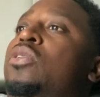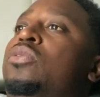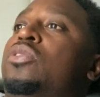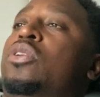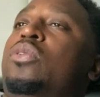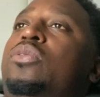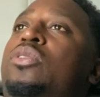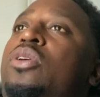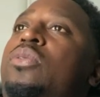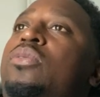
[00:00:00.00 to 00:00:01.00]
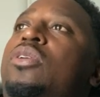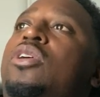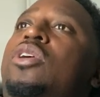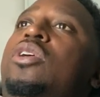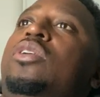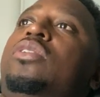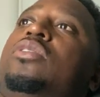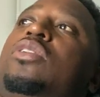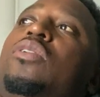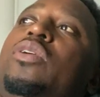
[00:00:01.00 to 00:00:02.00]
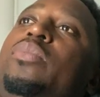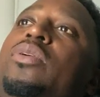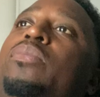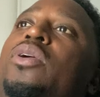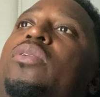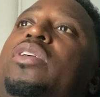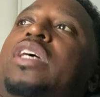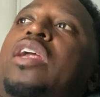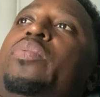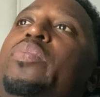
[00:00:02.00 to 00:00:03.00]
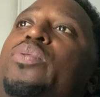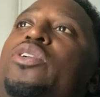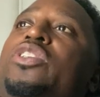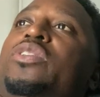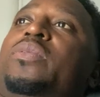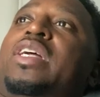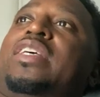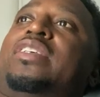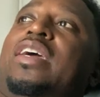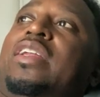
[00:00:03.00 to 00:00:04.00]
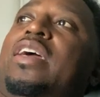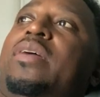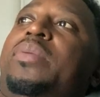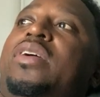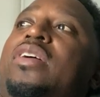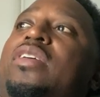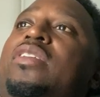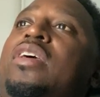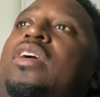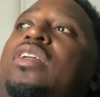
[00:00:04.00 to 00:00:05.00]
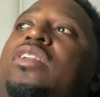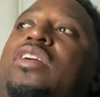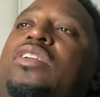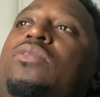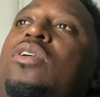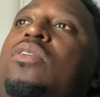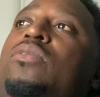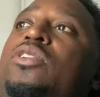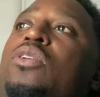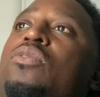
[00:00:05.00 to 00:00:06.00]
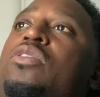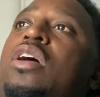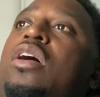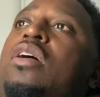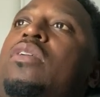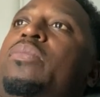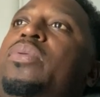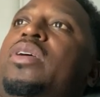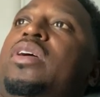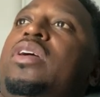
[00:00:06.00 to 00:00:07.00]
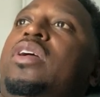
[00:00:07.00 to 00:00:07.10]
so don't totally blow this out of proportion when I say that, because nothing wrong with those jobs, but,